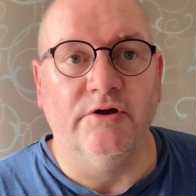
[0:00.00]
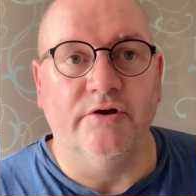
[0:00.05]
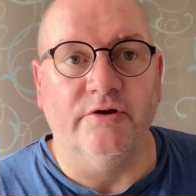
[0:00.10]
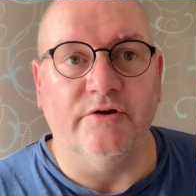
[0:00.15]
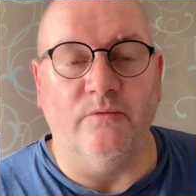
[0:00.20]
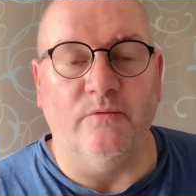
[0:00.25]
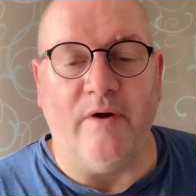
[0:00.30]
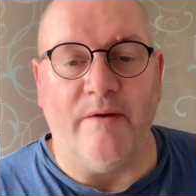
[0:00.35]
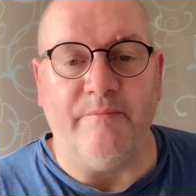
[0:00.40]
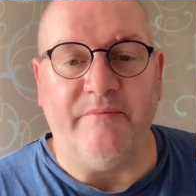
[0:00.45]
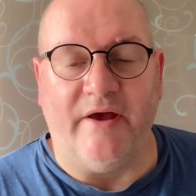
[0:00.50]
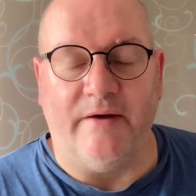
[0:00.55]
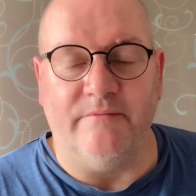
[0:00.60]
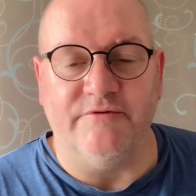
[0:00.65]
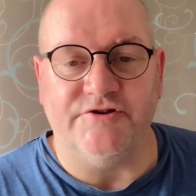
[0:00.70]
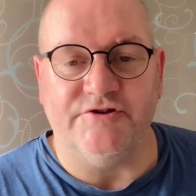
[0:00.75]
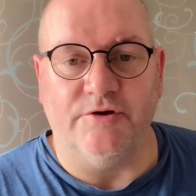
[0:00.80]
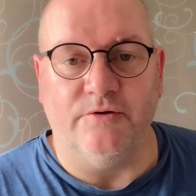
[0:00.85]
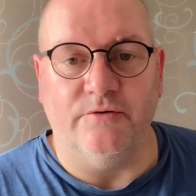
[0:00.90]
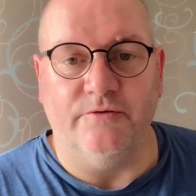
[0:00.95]
the
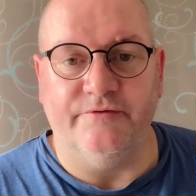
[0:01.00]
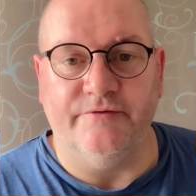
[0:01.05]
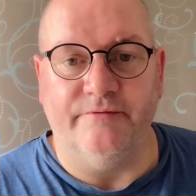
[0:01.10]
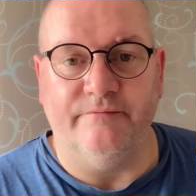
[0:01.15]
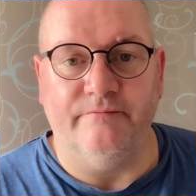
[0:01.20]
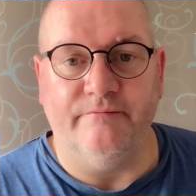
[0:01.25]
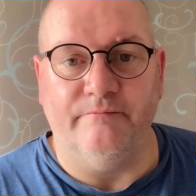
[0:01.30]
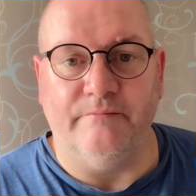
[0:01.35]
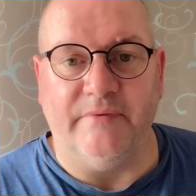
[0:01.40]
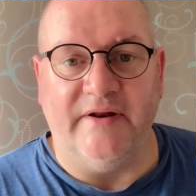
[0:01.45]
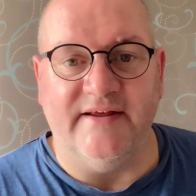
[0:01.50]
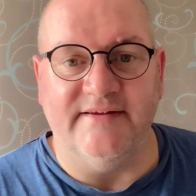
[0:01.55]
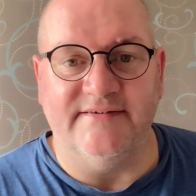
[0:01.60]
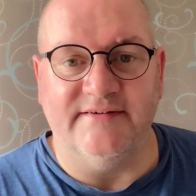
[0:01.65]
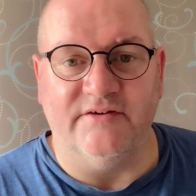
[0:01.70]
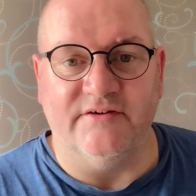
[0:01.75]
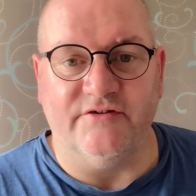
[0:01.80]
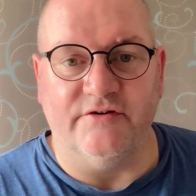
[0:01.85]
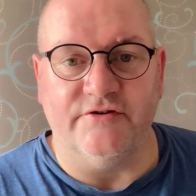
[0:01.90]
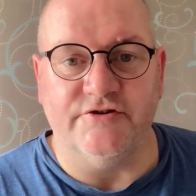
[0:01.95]
webcam showed
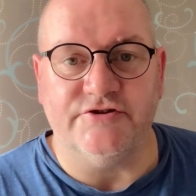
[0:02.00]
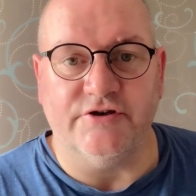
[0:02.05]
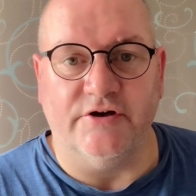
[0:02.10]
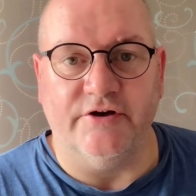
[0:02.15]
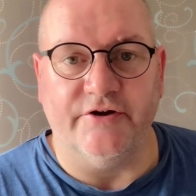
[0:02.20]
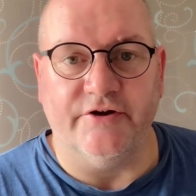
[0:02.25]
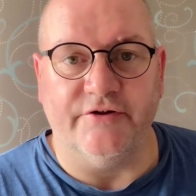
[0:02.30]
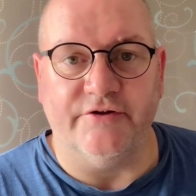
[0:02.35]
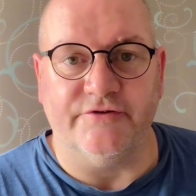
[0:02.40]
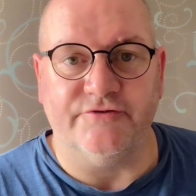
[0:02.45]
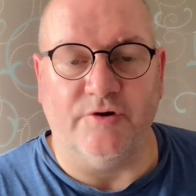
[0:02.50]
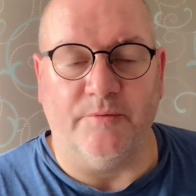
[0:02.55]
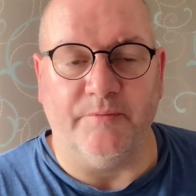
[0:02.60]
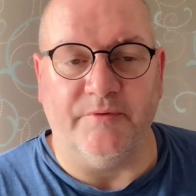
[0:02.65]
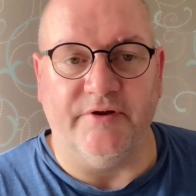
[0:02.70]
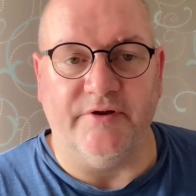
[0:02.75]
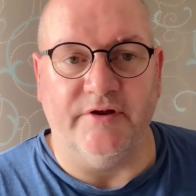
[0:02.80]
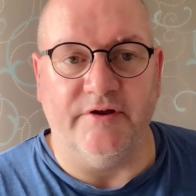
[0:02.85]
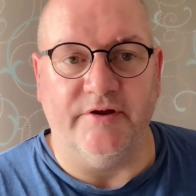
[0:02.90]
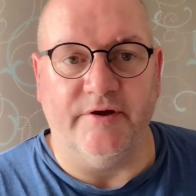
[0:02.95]
blazing sunshine at the top
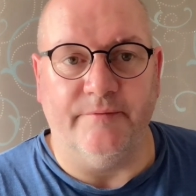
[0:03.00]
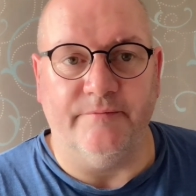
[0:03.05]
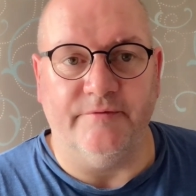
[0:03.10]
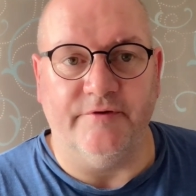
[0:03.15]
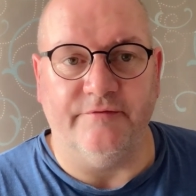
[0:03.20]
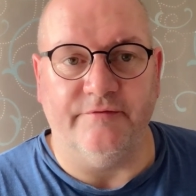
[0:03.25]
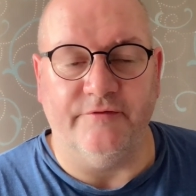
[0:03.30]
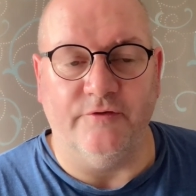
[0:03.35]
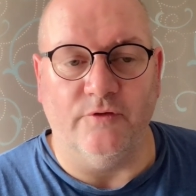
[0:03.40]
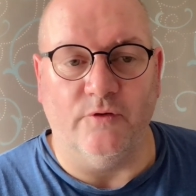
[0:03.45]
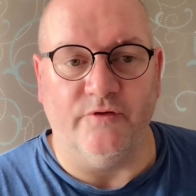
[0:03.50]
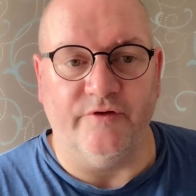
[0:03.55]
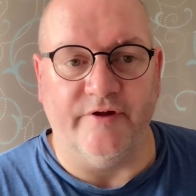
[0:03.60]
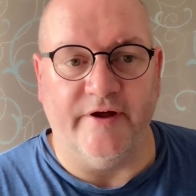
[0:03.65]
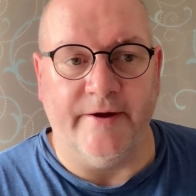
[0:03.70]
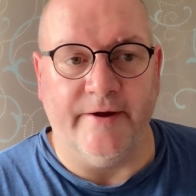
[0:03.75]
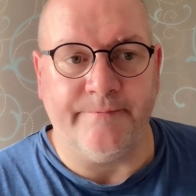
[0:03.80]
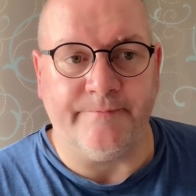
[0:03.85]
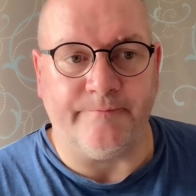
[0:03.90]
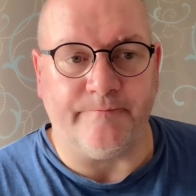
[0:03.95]
of the fjord
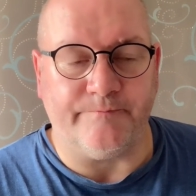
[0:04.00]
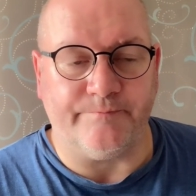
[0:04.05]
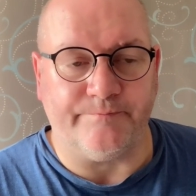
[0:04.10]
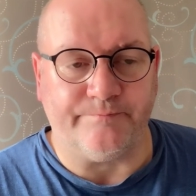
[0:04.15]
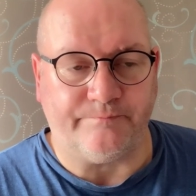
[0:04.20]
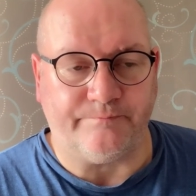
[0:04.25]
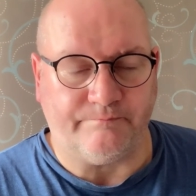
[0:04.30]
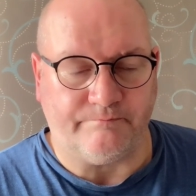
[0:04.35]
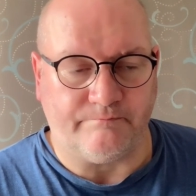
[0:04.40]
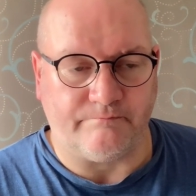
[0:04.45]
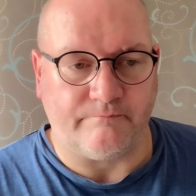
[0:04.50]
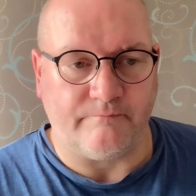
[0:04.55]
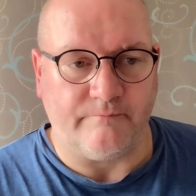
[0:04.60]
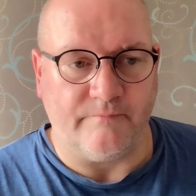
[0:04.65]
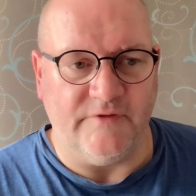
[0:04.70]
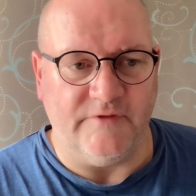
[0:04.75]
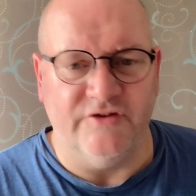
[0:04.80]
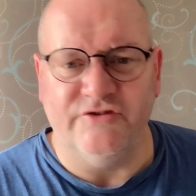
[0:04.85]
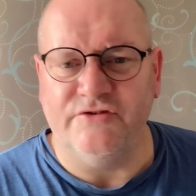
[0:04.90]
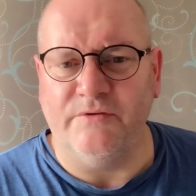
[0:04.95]
there.
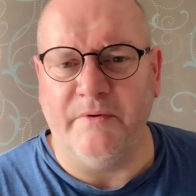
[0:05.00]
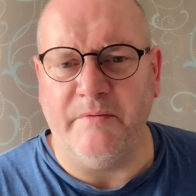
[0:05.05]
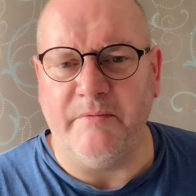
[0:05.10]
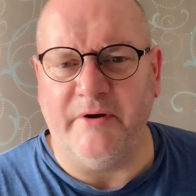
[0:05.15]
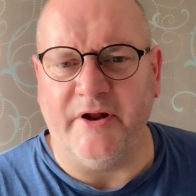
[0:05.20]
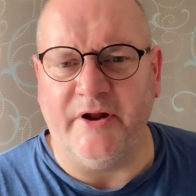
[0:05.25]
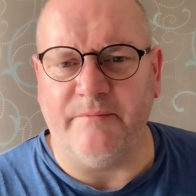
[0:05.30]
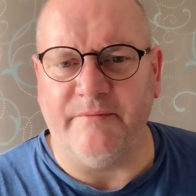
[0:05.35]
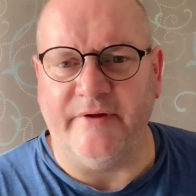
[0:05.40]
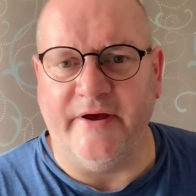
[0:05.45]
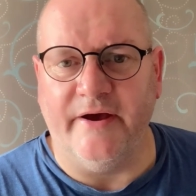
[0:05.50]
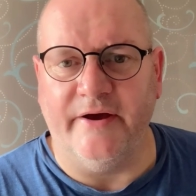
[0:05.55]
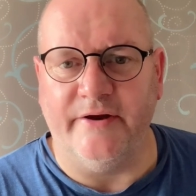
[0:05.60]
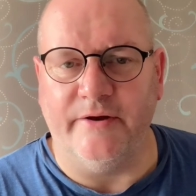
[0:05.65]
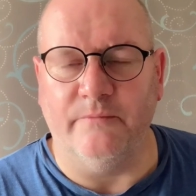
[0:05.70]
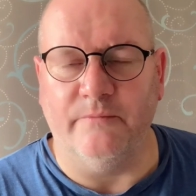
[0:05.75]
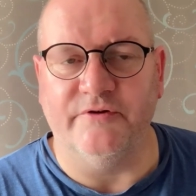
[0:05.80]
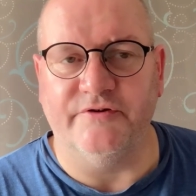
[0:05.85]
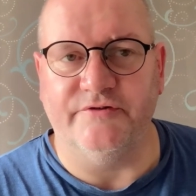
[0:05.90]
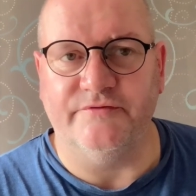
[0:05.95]
So we went up there
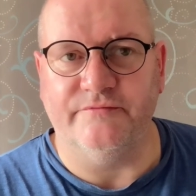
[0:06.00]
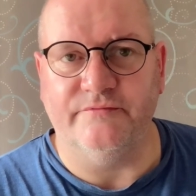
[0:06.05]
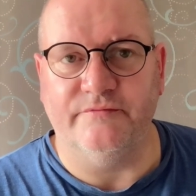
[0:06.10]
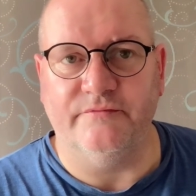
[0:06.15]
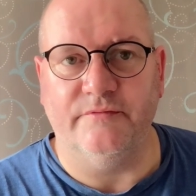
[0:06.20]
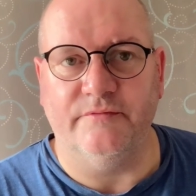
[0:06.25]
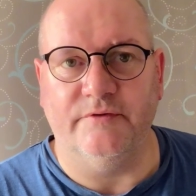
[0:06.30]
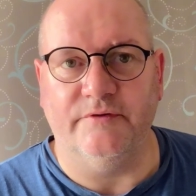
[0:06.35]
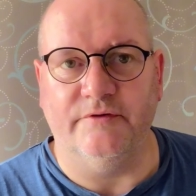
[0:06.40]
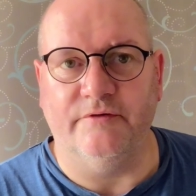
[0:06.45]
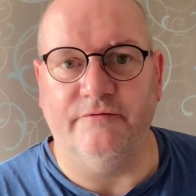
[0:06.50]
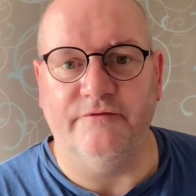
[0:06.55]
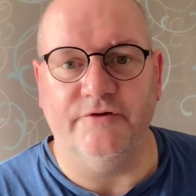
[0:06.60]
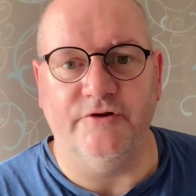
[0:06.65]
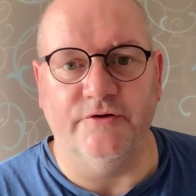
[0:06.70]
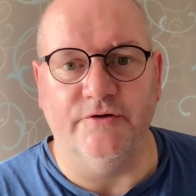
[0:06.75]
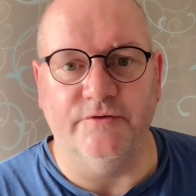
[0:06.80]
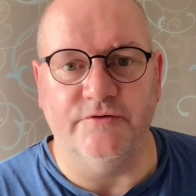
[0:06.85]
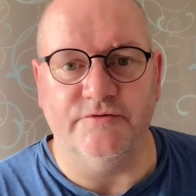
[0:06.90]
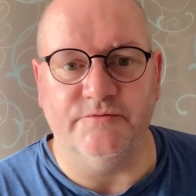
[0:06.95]
and the
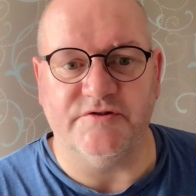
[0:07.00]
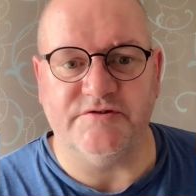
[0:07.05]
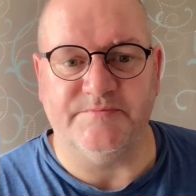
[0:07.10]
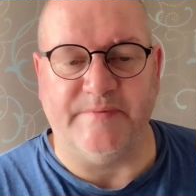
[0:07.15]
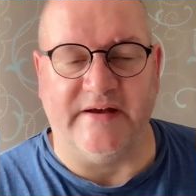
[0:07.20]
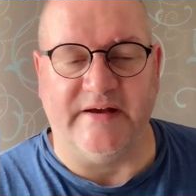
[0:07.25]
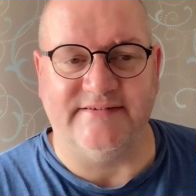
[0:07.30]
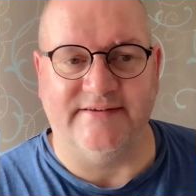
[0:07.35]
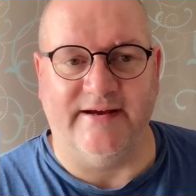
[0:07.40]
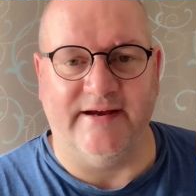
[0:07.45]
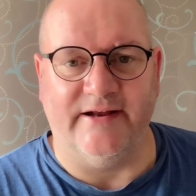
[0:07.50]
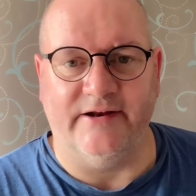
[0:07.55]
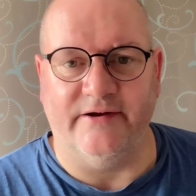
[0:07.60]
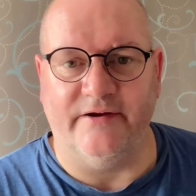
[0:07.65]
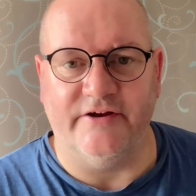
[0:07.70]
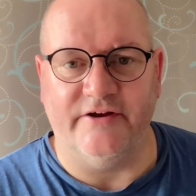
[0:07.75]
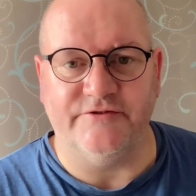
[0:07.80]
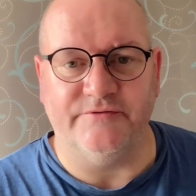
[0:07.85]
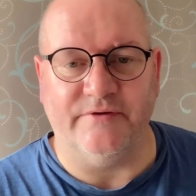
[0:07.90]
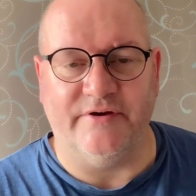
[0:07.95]
views were spectacular
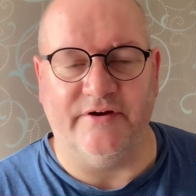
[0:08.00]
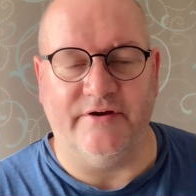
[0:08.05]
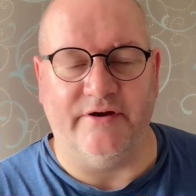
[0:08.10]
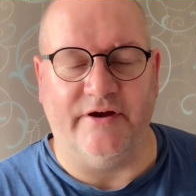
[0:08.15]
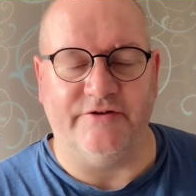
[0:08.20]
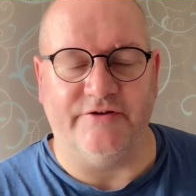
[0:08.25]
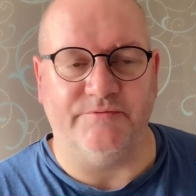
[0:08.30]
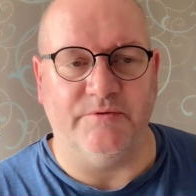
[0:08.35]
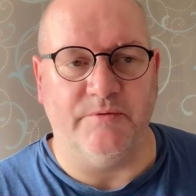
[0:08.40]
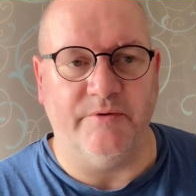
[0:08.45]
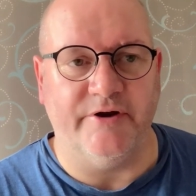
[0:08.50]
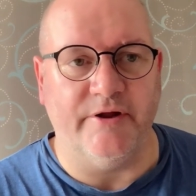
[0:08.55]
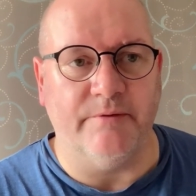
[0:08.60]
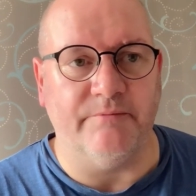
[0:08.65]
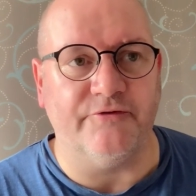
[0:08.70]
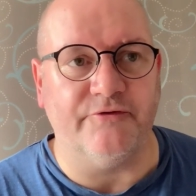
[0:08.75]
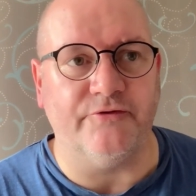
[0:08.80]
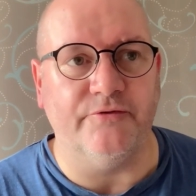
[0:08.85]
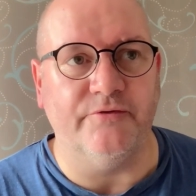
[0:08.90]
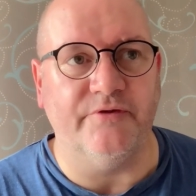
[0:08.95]
as we went
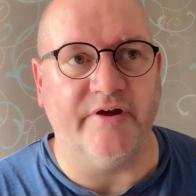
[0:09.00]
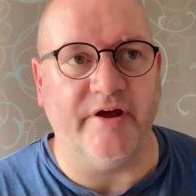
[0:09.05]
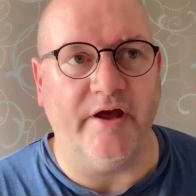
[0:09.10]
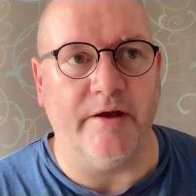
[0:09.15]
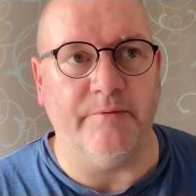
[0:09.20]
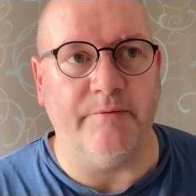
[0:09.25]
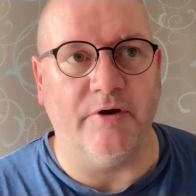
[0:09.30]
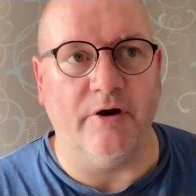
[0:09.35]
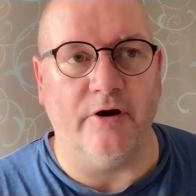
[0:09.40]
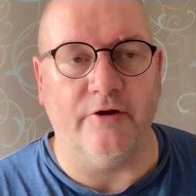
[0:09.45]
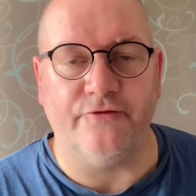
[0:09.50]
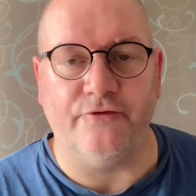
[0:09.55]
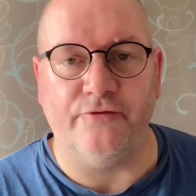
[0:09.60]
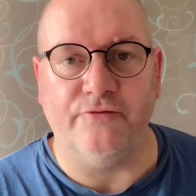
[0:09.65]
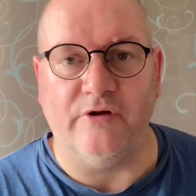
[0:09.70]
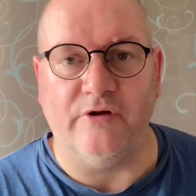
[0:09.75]
up through the cable car, through